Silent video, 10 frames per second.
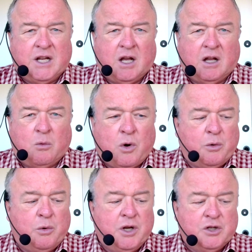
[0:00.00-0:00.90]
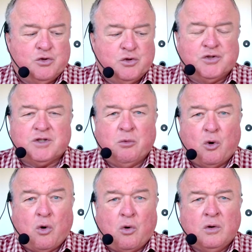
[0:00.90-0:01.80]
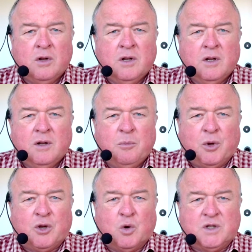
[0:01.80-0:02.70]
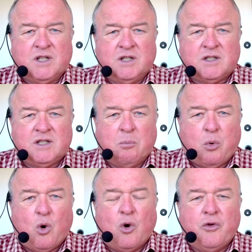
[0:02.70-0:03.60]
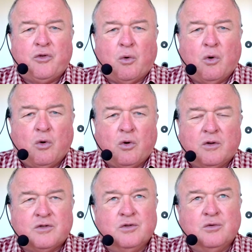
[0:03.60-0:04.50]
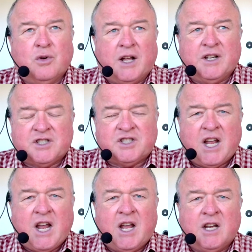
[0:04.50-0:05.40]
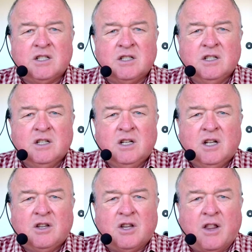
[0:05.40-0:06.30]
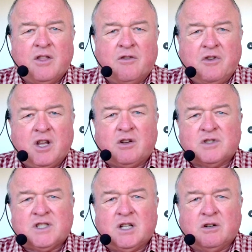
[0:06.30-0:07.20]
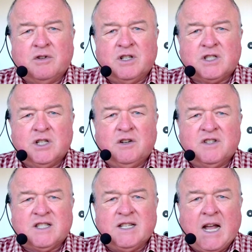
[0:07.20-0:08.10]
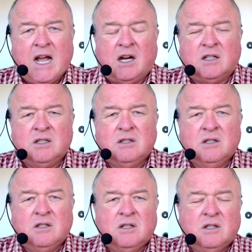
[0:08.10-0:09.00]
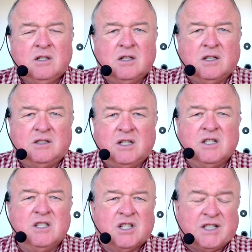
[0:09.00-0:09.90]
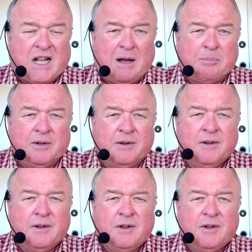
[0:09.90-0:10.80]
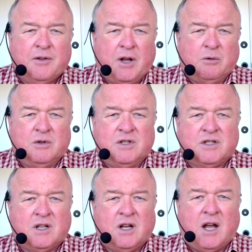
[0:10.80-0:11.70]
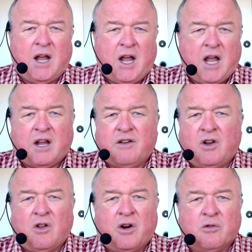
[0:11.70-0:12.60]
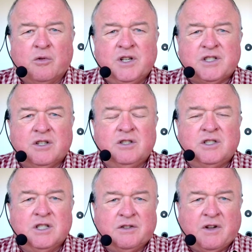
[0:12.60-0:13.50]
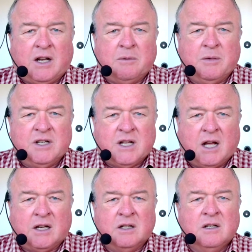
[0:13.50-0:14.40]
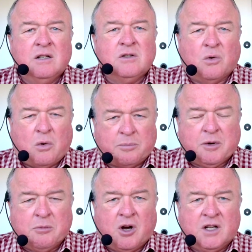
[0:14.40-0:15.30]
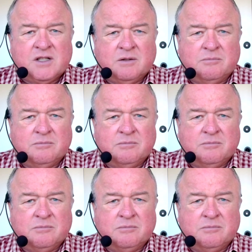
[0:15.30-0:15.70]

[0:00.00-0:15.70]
and I want to introduce them all because it's important to all to understand that the vehicles that are in service now uh, didn't just happen. There was a heck of a lot of research and development done to optimize them.